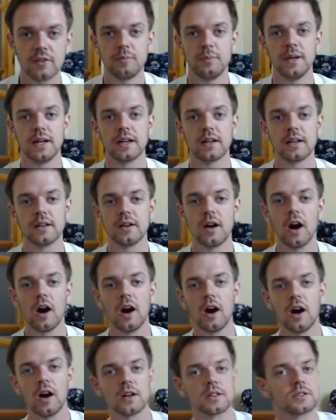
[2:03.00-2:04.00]
of big
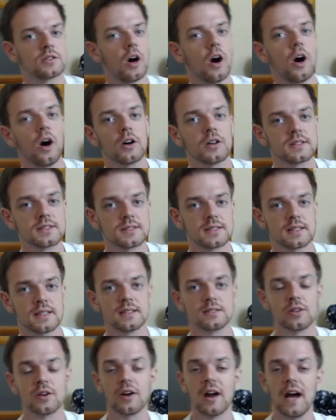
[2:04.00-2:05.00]
dogs,
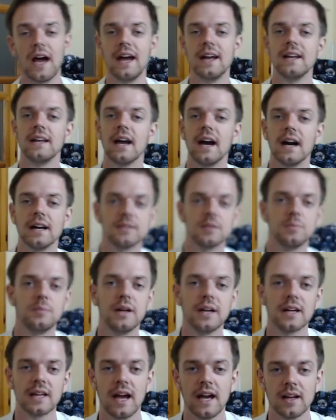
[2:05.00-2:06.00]
horses, or any other
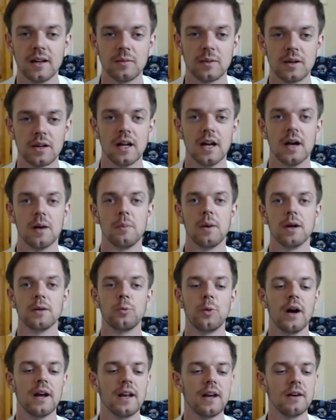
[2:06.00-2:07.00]
big animal. But
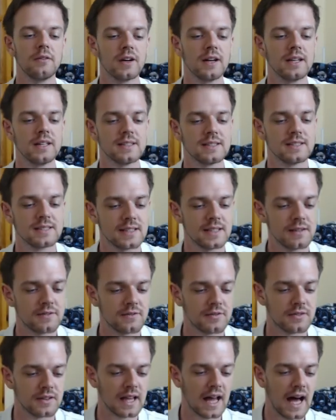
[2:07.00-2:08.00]
whenever he
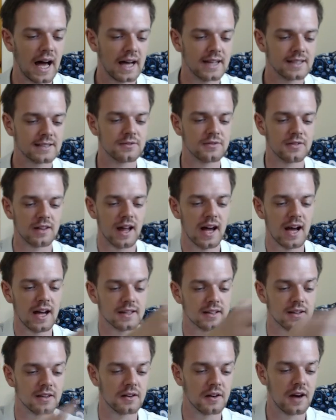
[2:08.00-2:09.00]
sees flies
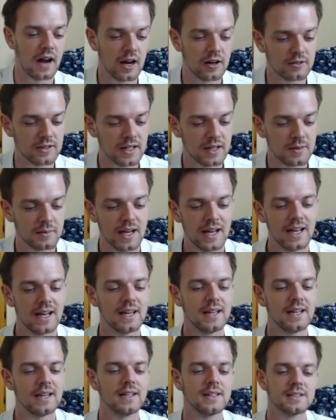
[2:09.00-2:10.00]
flying around him,
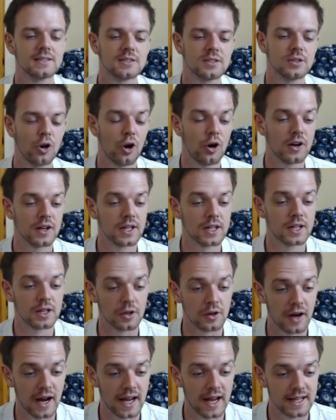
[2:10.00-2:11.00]
he is going
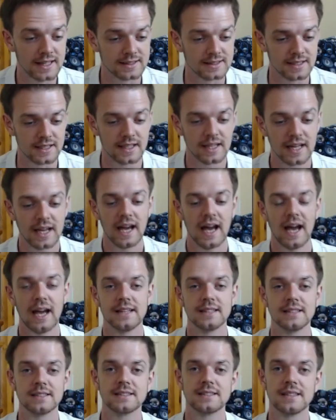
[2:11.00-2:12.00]
crazy.
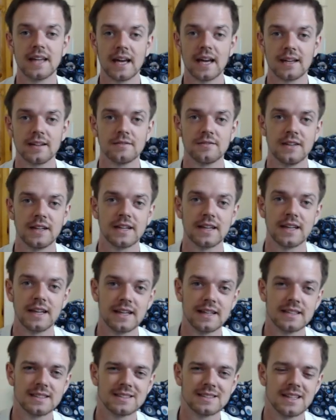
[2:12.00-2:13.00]
And the second thing
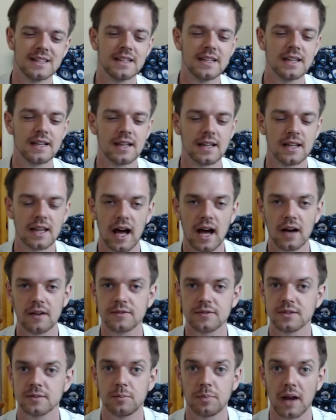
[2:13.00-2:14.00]
is that he
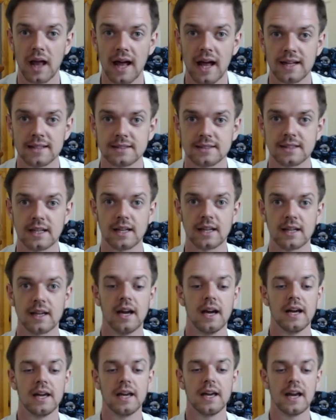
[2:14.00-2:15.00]
loves plastic.
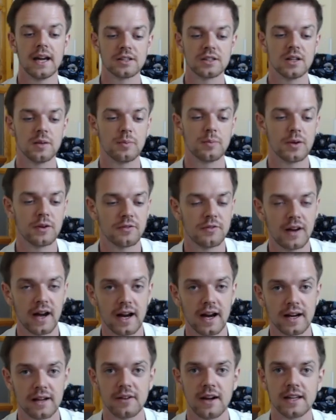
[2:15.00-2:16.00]
He actually
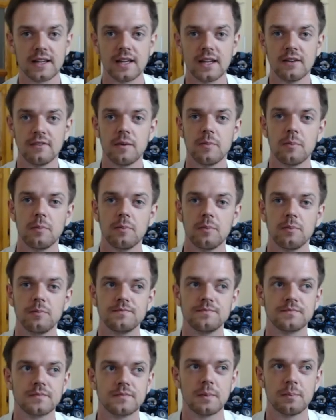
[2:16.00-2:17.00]
prefers if I give him
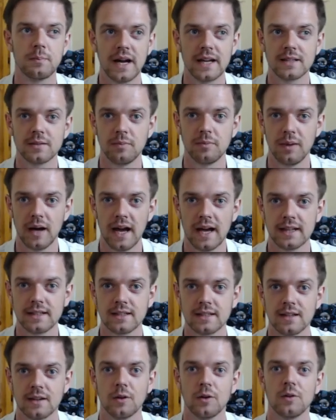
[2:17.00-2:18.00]
pet
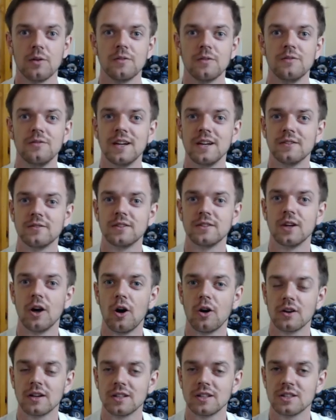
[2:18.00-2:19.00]
bed with the
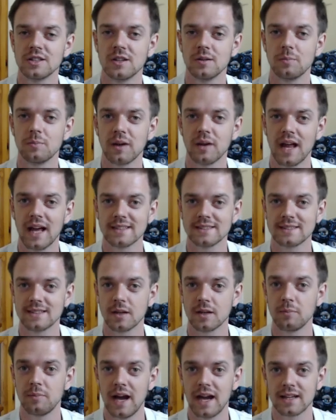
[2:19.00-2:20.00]
original
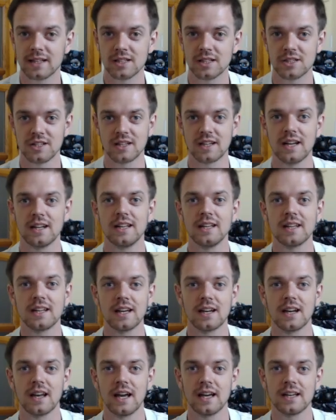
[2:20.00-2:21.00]
plastic packaging and he
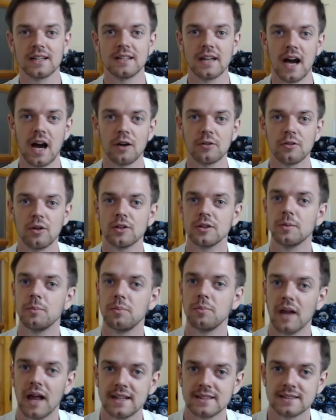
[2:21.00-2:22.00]
can lay down on the
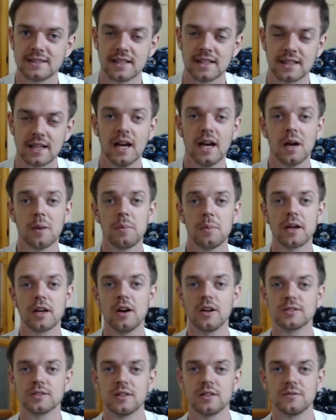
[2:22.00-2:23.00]
plastic.
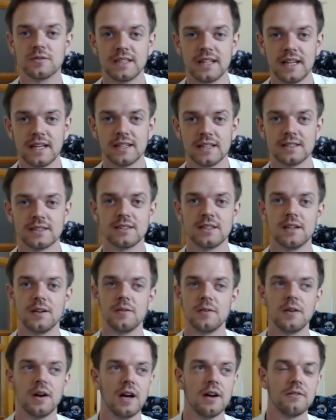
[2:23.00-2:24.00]
Because of this,
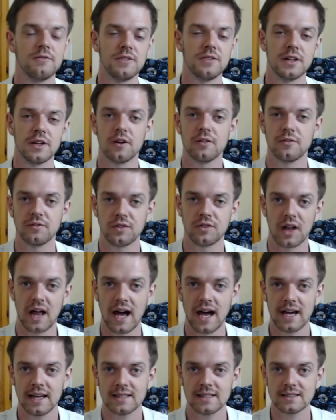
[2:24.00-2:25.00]
the fear of
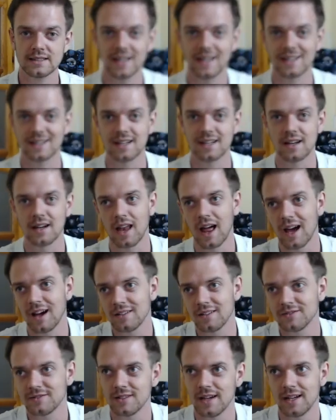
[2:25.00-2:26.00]
flies and
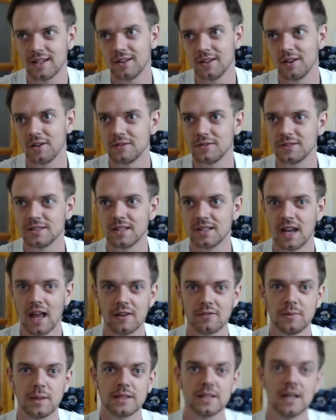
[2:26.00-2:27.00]
love, I don't know if it's
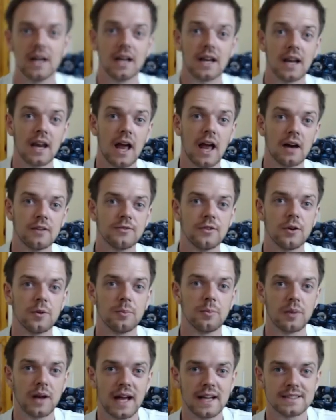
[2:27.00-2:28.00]
love, but love for
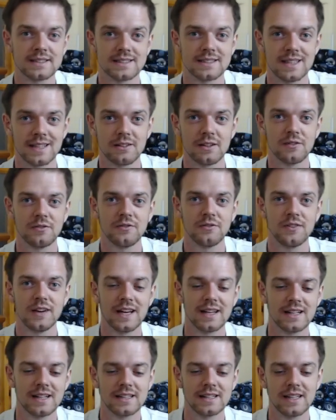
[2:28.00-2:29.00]
plastic, we
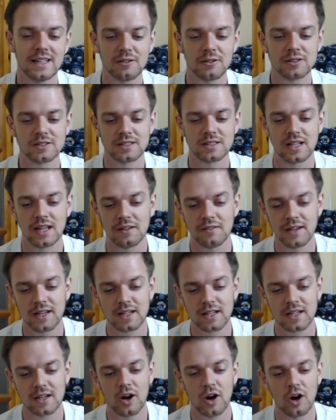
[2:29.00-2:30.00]
think that he was
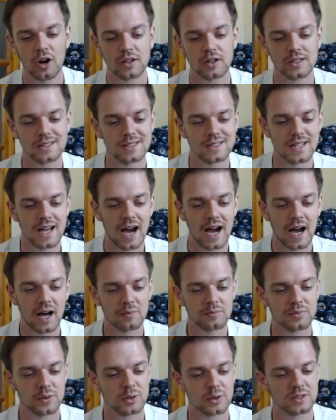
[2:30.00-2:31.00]
living on a
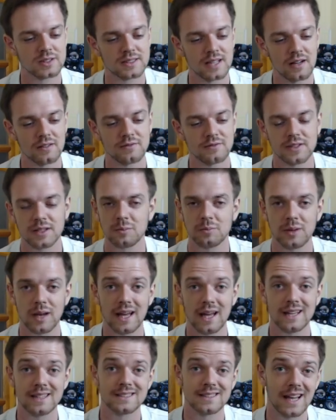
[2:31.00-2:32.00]
dump or something
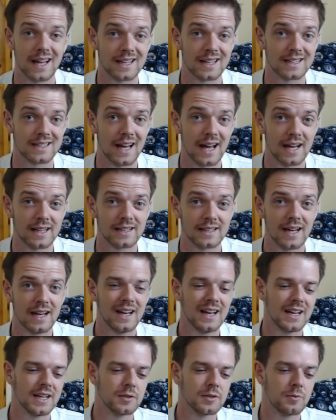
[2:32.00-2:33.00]
place like that.
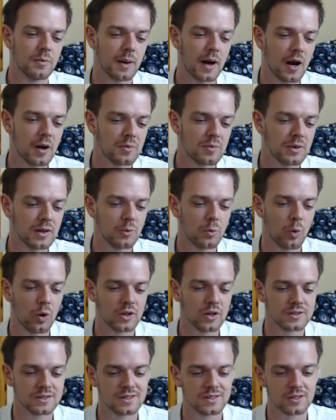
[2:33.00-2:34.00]
It probably
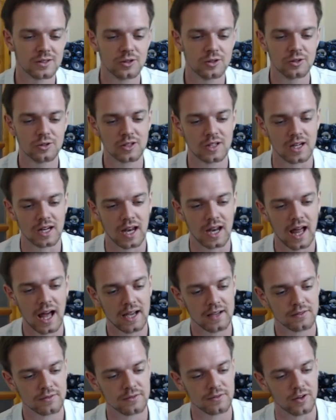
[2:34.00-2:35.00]
wasn't good
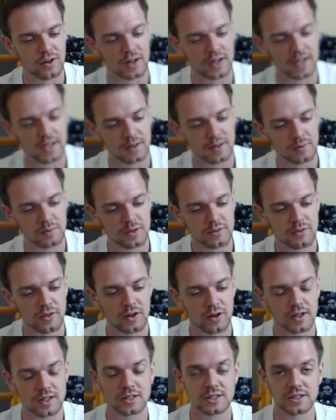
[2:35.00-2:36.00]
life for him
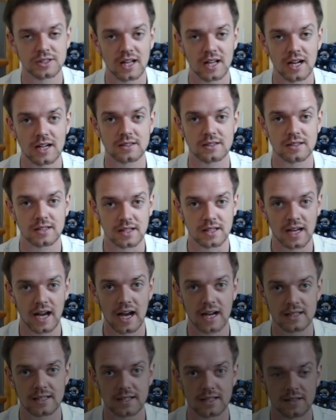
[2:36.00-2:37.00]
before the shelter
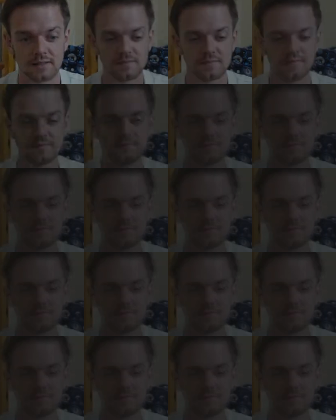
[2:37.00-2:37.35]
got him.